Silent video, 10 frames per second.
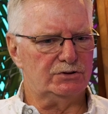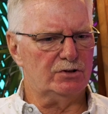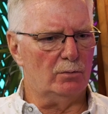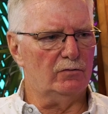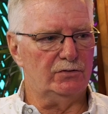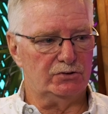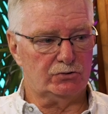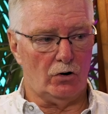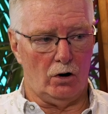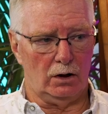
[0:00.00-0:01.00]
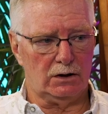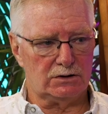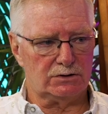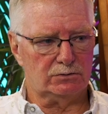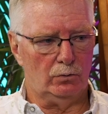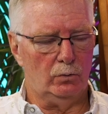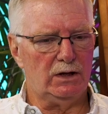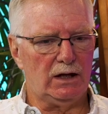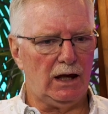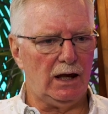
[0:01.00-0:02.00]
some of his targets, we
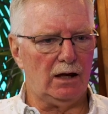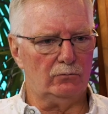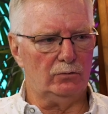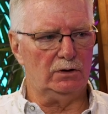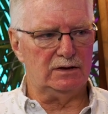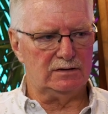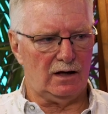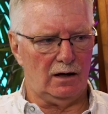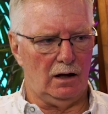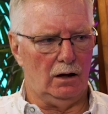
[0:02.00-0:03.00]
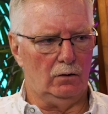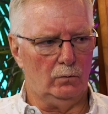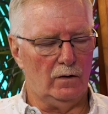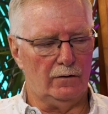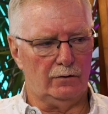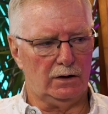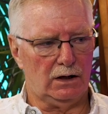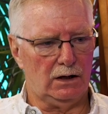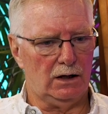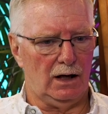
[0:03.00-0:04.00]
can't really tell whether
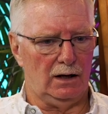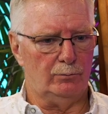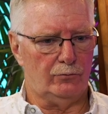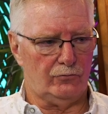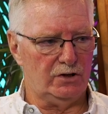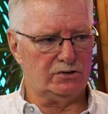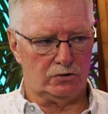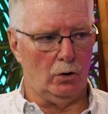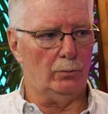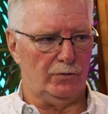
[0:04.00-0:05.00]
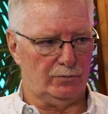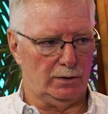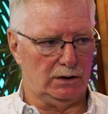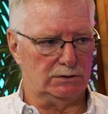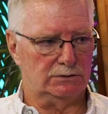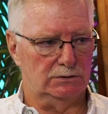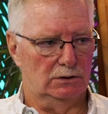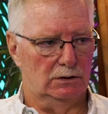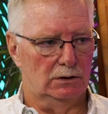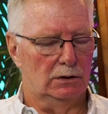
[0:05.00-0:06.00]
he had pre-scoped this place.
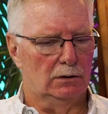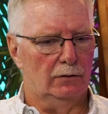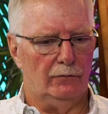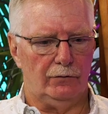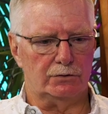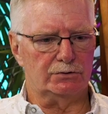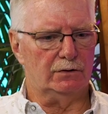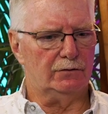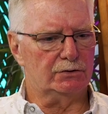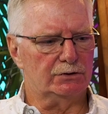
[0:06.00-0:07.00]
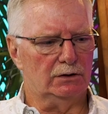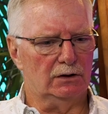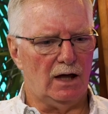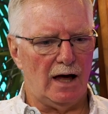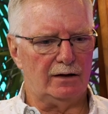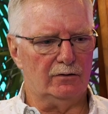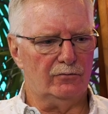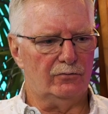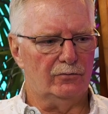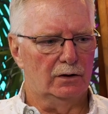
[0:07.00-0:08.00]
There's a lot
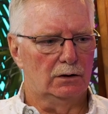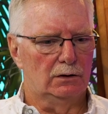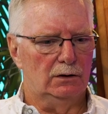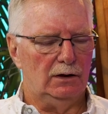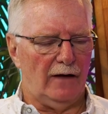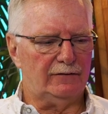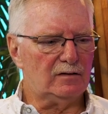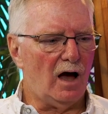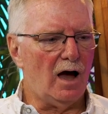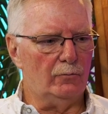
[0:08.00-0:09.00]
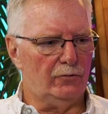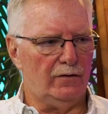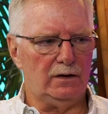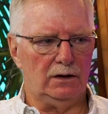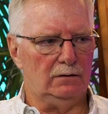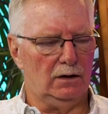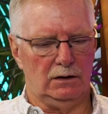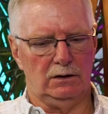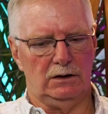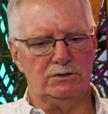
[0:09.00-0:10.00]
of, at the time we're thinking
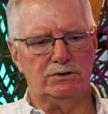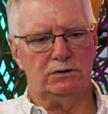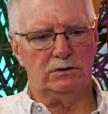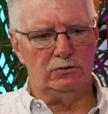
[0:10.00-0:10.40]
that he's